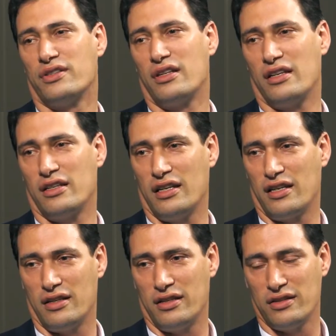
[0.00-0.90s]

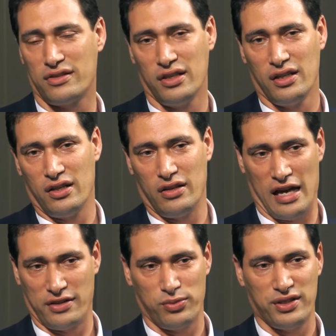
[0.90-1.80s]
And
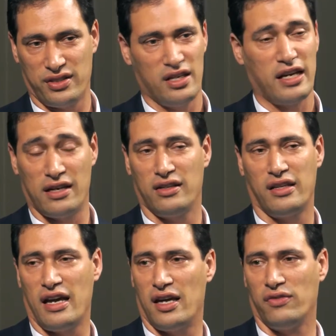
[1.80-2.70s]
as we see again and
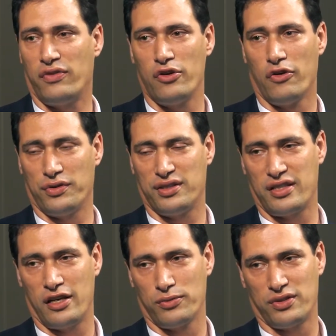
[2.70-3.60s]
again, very often
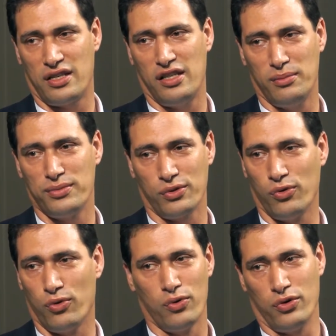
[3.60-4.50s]
sales teams
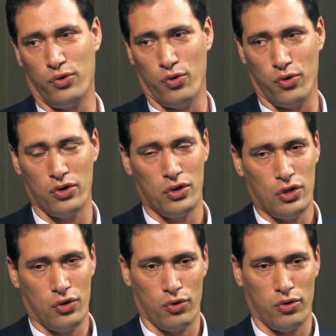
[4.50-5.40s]
or
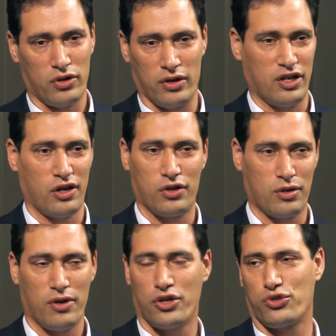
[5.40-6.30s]

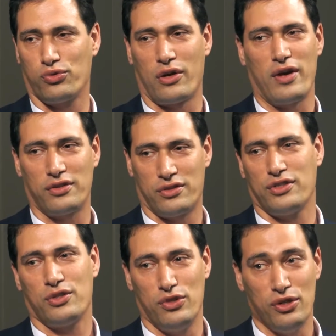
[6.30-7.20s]
commercial
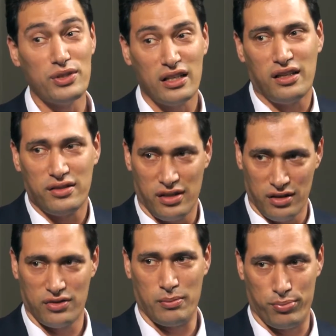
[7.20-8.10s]
directors who are using
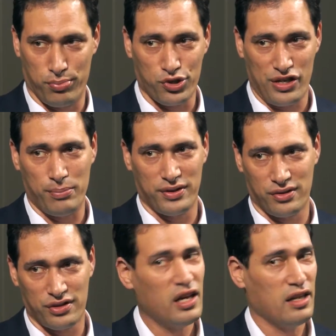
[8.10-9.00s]
LinkedIn to push their
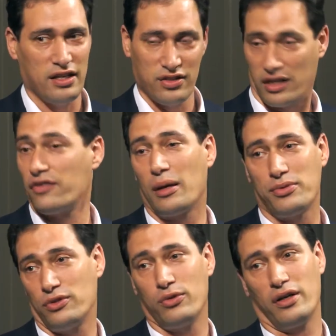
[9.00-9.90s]
business, they just give up
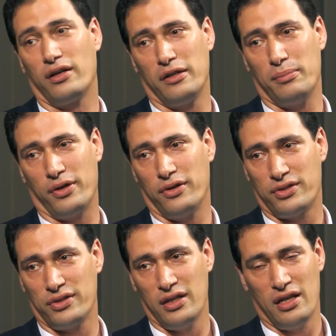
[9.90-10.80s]
too quickly
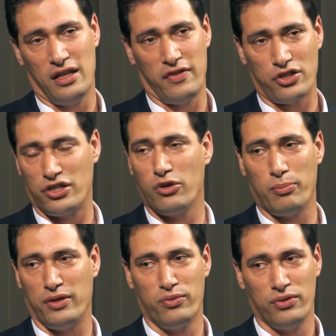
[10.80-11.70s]
because they've actually not
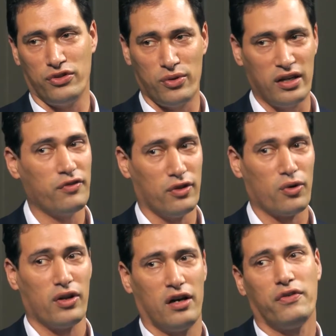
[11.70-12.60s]
been doing it for
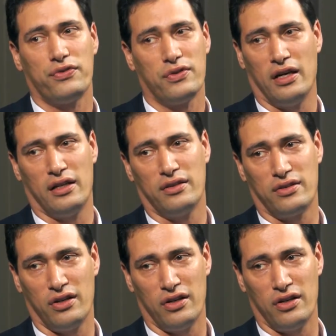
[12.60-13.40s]
long enough, and